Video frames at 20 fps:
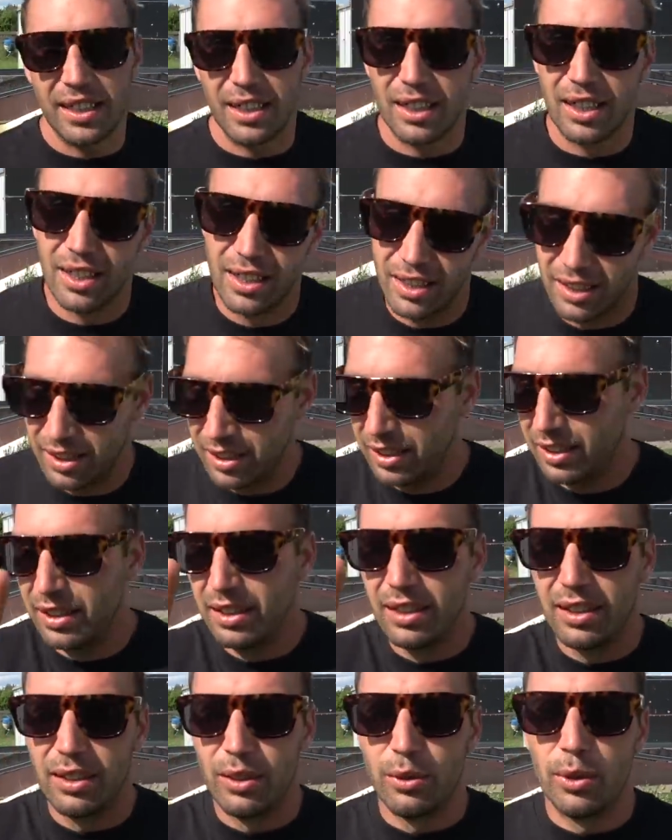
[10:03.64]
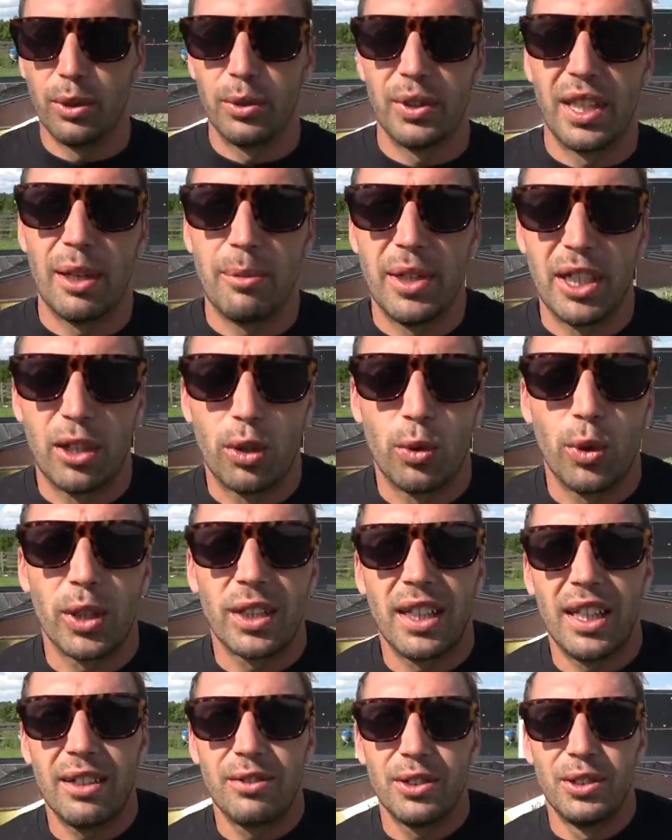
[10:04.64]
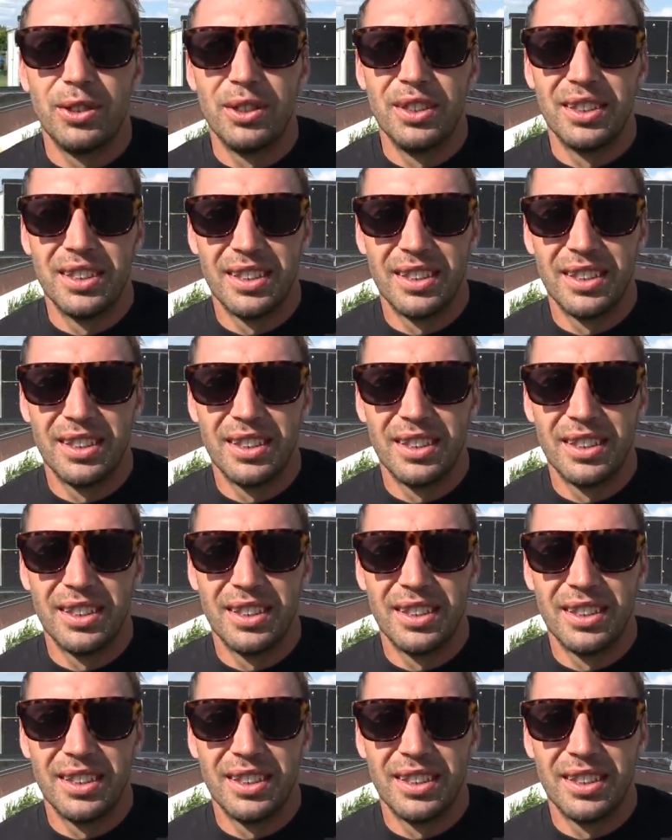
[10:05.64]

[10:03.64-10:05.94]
a, what would that be, a quad level?